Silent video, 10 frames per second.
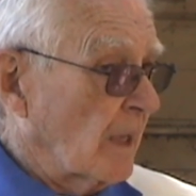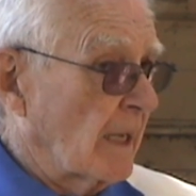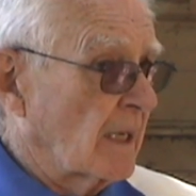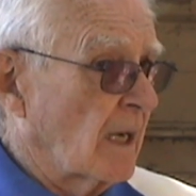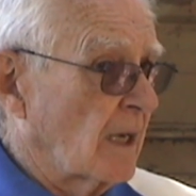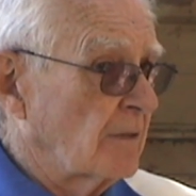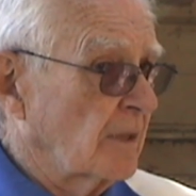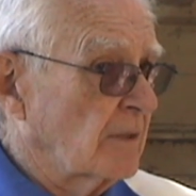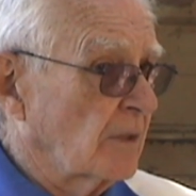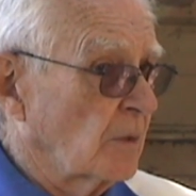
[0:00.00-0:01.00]
and
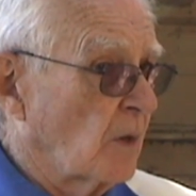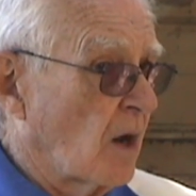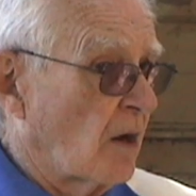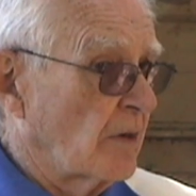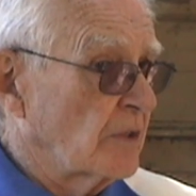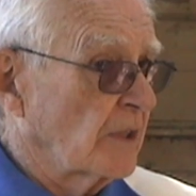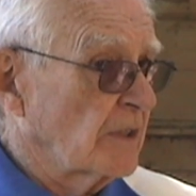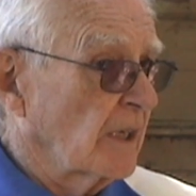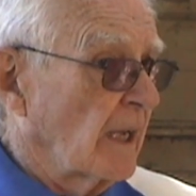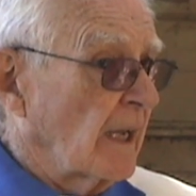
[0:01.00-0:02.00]
100 to oranges.